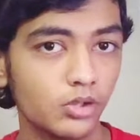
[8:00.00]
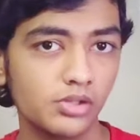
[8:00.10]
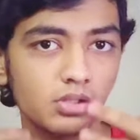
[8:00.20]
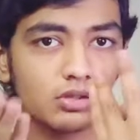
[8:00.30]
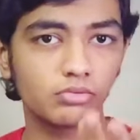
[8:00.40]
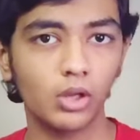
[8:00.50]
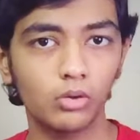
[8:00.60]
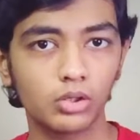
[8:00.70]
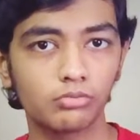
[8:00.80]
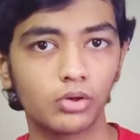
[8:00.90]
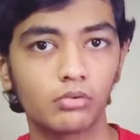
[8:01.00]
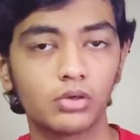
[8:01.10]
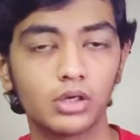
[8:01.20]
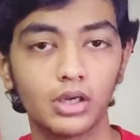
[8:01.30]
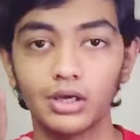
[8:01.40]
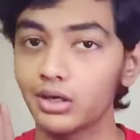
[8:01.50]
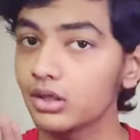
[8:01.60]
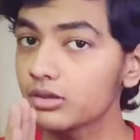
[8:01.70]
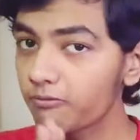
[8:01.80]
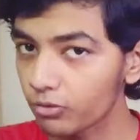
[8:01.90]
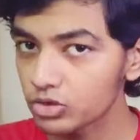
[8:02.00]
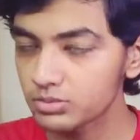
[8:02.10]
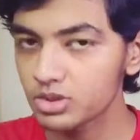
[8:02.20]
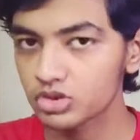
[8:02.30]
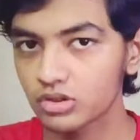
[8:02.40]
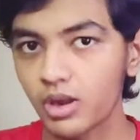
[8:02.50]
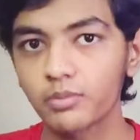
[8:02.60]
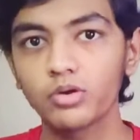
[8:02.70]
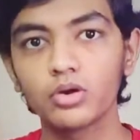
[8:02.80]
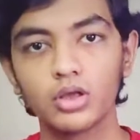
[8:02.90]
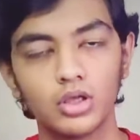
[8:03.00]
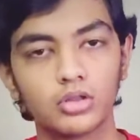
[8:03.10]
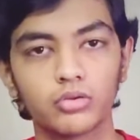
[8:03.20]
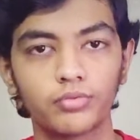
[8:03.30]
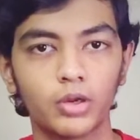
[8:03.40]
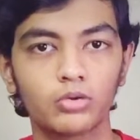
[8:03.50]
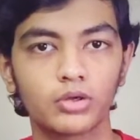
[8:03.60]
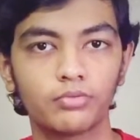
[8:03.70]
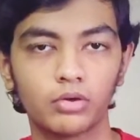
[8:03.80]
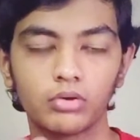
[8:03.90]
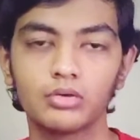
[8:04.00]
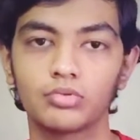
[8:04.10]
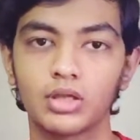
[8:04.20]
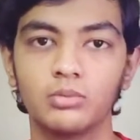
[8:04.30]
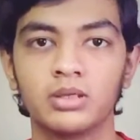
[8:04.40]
pricing, if you are looking for one, it is a 4G based smartphone. If you are looking for one, Realme